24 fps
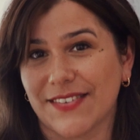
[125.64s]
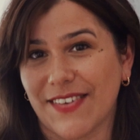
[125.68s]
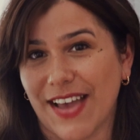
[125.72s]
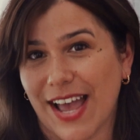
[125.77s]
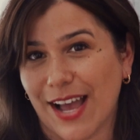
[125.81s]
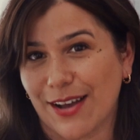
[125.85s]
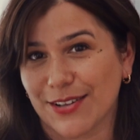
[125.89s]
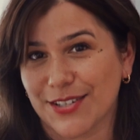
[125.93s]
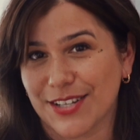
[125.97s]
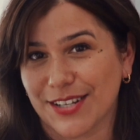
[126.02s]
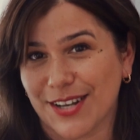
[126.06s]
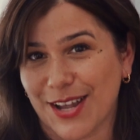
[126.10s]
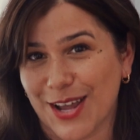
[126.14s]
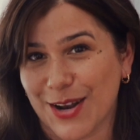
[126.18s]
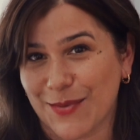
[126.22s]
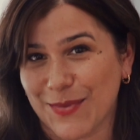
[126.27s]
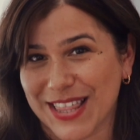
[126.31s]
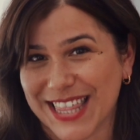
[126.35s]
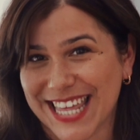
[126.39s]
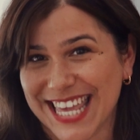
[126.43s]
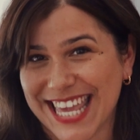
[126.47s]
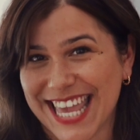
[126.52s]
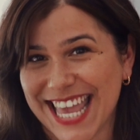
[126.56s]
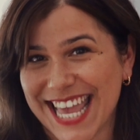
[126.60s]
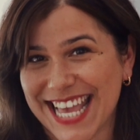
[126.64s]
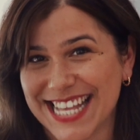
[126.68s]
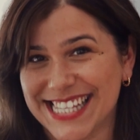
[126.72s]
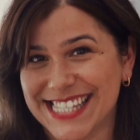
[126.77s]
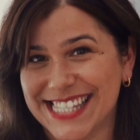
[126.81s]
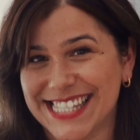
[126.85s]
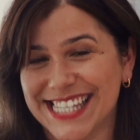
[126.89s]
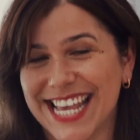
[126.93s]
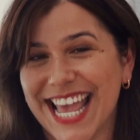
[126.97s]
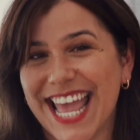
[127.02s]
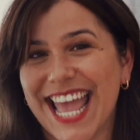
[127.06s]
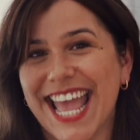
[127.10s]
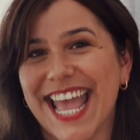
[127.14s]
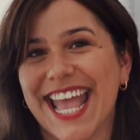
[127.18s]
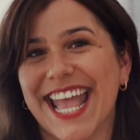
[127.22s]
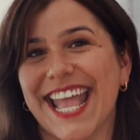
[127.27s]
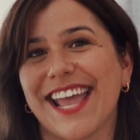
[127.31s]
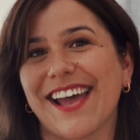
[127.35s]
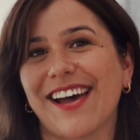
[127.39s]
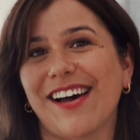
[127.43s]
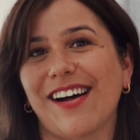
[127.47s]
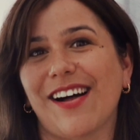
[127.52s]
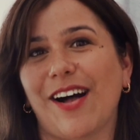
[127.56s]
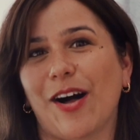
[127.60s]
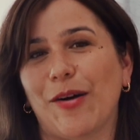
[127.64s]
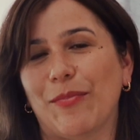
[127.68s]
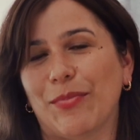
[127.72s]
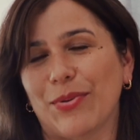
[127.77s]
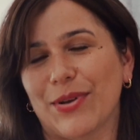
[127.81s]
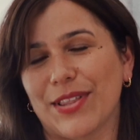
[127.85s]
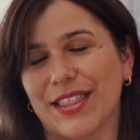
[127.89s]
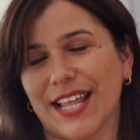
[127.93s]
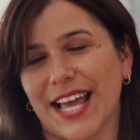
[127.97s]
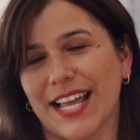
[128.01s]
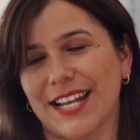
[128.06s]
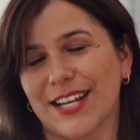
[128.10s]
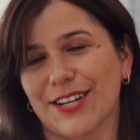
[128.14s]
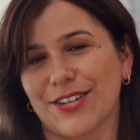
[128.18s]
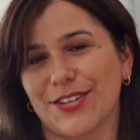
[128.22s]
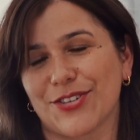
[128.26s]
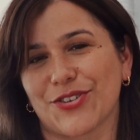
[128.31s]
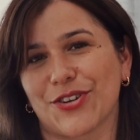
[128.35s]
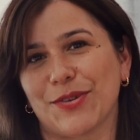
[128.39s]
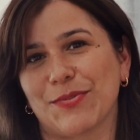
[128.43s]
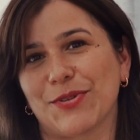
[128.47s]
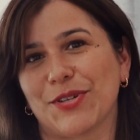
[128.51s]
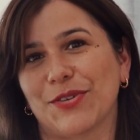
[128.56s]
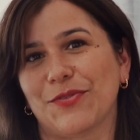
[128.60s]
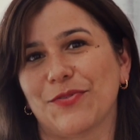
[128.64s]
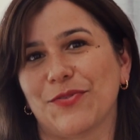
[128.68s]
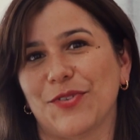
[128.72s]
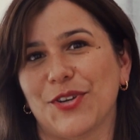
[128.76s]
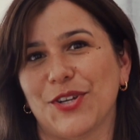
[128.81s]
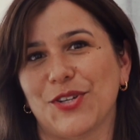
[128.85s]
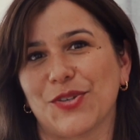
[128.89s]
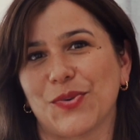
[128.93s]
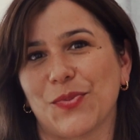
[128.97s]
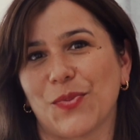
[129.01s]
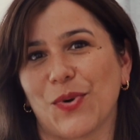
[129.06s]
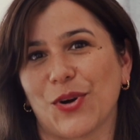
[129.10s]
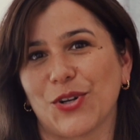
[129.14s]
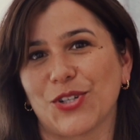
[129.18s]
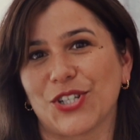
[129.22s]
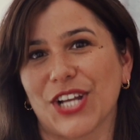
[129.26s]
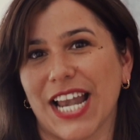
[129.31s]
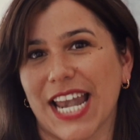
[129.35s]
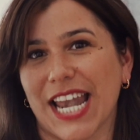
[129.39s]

of how to learn with kids here. I'll put that in the description for you to watch